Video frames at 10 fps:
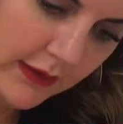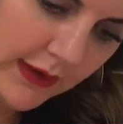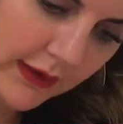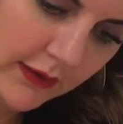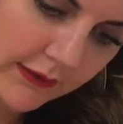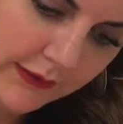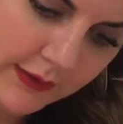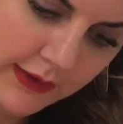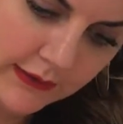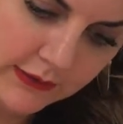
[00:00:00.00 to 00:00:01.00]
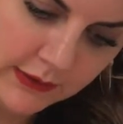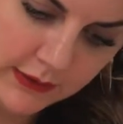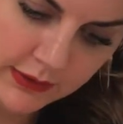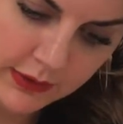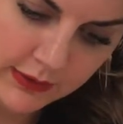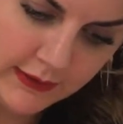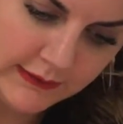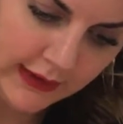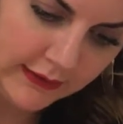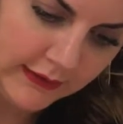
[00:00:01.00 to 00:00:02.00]
I also like to include the
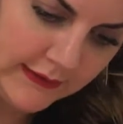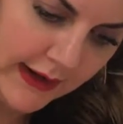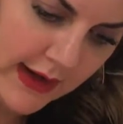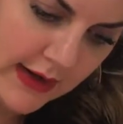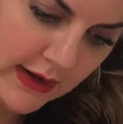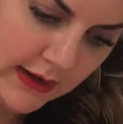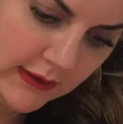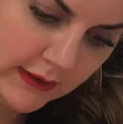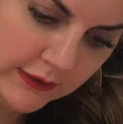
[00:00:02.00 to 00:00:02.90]
décolleté in